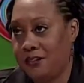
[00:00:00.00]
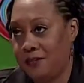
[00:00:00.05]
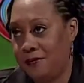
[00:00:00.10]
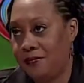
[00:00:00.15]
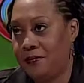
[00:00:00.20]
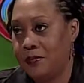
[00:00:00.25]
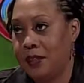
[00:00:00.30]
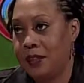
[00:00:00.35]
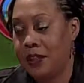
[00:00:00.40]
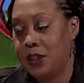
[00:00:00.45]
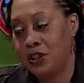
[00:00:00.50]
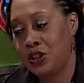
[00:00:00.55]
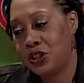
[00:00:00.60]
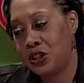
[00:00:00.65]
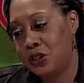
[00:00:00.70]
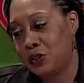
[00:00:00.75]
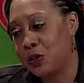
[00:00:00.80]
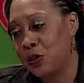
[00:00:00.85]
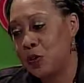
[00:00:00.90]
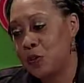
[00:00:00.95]
There's
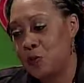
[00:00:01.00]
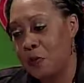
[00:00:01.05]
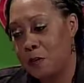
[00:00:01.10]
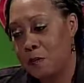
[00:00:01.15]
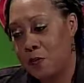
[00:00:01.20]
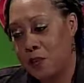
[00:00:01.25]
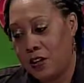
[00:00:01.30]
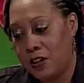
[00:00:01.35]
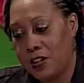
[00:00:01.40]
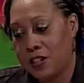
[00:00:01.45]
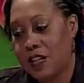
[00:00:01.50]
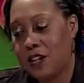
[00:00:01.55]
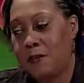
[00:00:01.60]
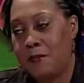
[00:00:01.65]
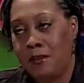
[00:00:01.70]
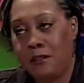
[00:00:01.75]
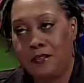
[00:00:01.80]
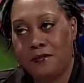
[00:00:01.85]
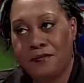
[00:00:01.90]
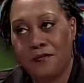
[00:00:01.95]
still 2 more parts
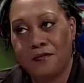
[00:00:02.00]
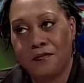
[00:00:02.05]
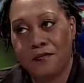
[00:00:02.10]
coming.